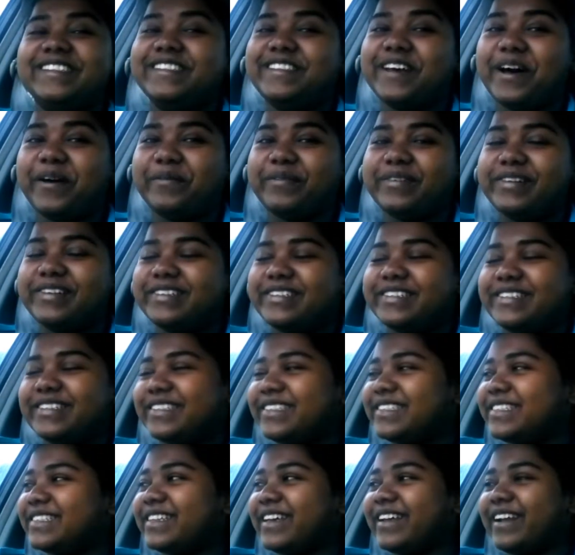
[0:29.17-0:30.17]

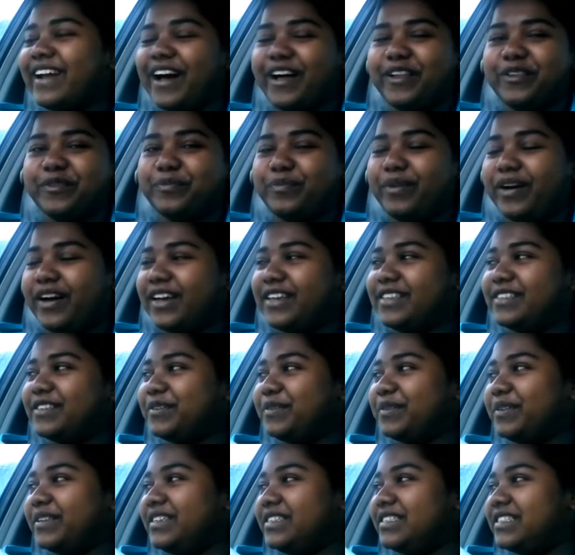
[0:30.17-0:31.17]
Doubles and aloo pies
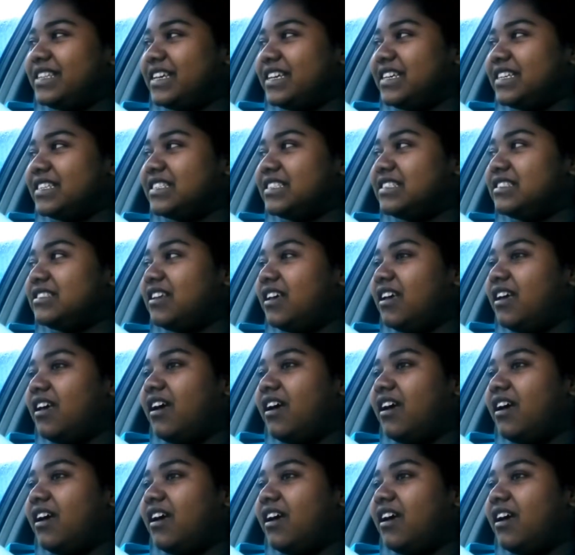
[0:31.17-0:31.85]
and all these things.